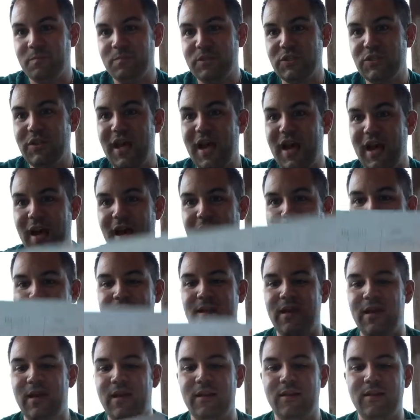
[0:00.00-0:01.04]
So yeah, and
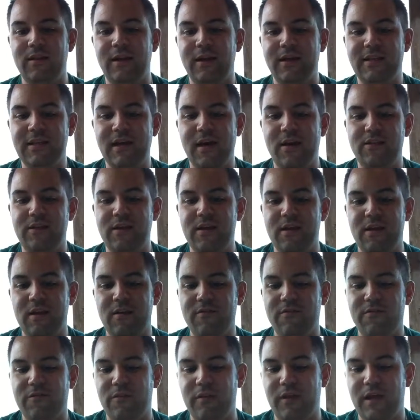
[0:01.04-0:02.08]
then like down here
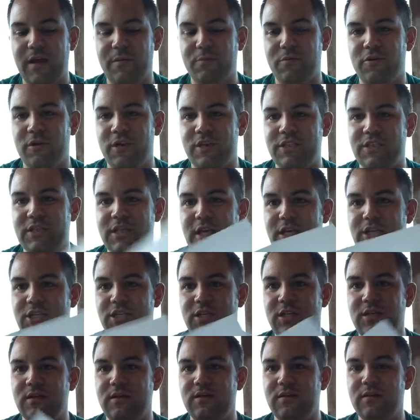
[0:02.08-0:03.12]
for like
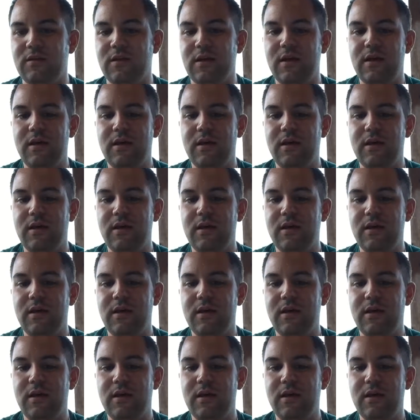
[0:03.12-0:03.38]
pronunciation,